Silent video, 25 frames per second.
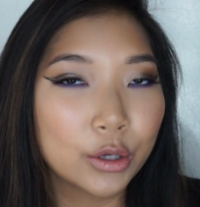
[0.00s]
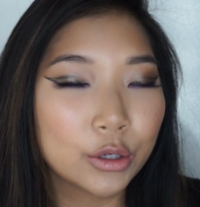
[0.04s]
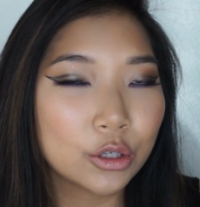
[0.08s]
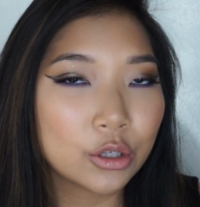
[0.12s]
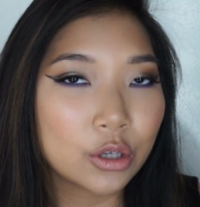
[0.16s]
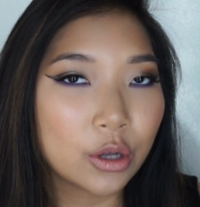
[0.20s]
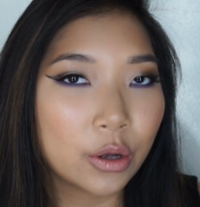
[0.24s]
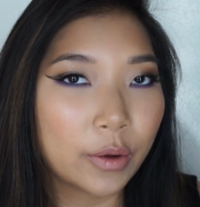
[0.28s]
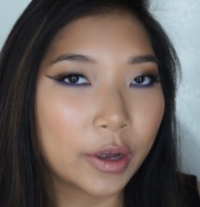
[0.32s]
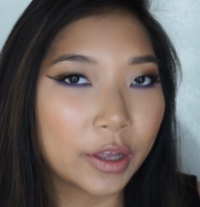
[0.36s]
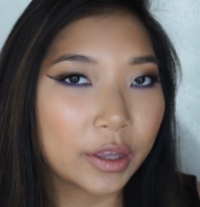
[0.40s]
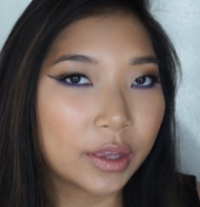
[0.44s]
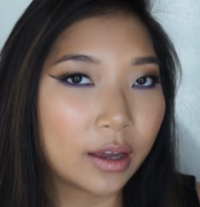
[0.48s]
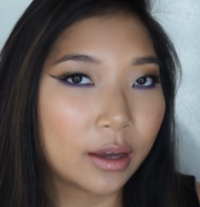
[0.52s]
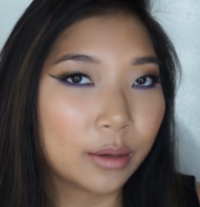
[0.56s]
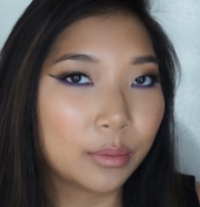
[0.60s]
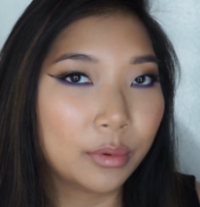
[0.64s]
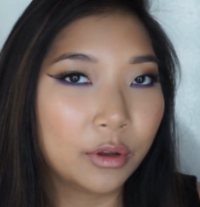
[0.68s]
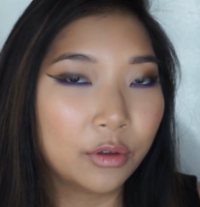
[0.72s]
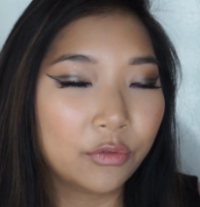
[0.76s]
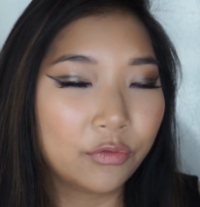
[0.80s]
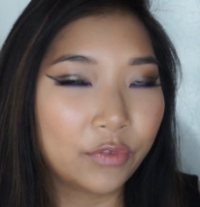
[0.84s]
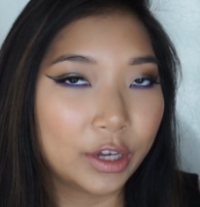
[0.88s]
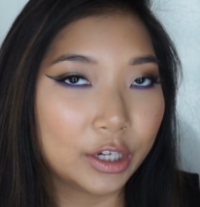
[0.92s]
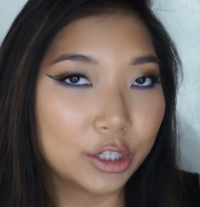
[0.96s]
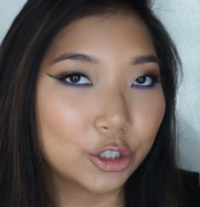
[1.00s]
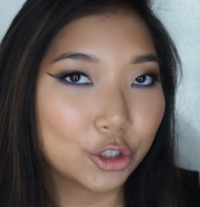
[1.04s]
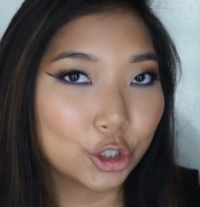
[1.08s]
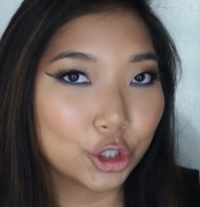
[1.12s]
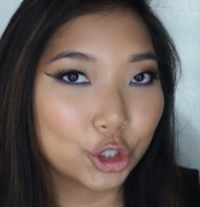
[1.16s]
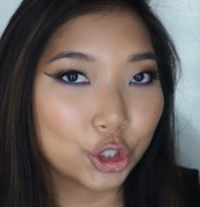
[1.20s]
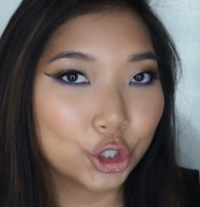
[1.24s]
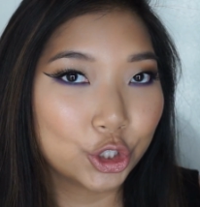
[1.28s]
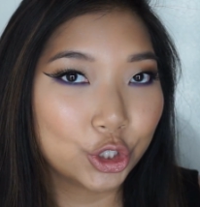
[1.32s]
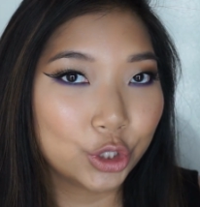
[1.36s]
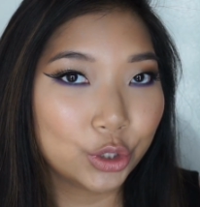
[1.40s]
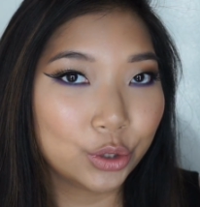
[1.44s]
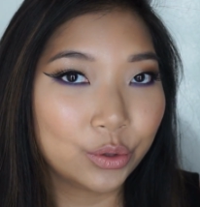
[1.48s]
so I thought it'd be fun to
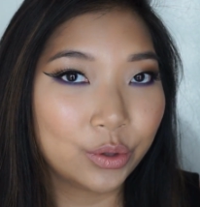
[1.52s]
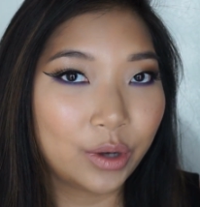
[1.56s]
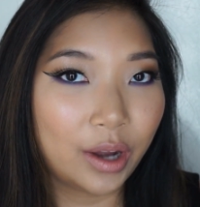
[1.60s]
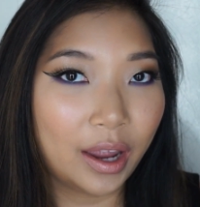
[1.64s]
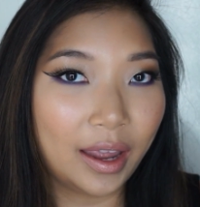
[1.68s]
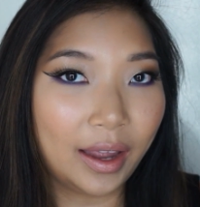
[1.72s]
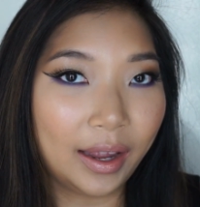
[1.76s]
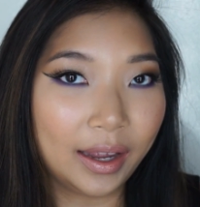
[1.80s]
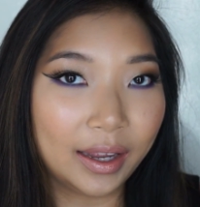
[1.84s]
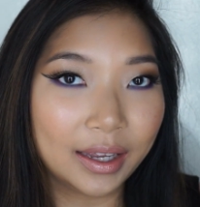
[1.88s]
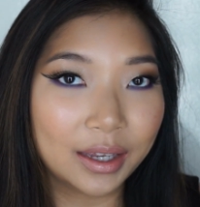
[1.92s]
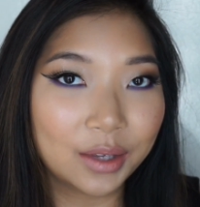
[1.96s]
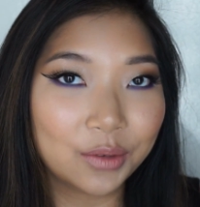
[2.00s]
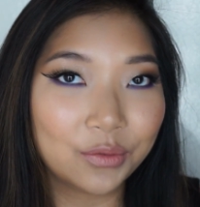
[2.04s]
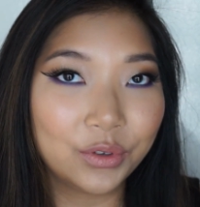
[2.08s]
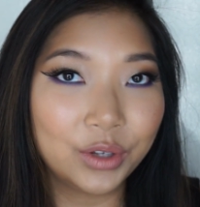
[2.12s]
shoot a